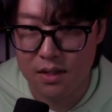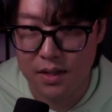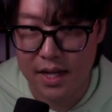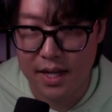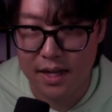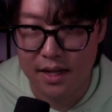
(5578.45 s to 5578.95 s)

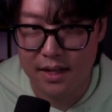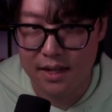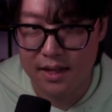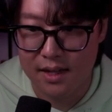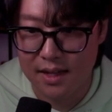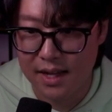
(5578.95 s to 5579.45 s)
Okay.
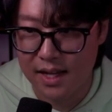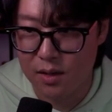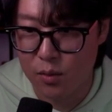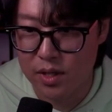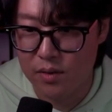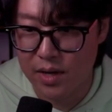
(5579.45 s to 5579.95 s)
I
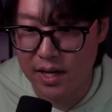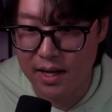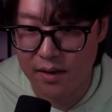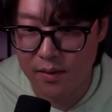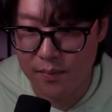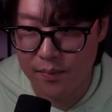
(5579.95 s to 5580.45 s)
gotta win right
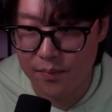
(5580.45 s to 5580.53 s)
now.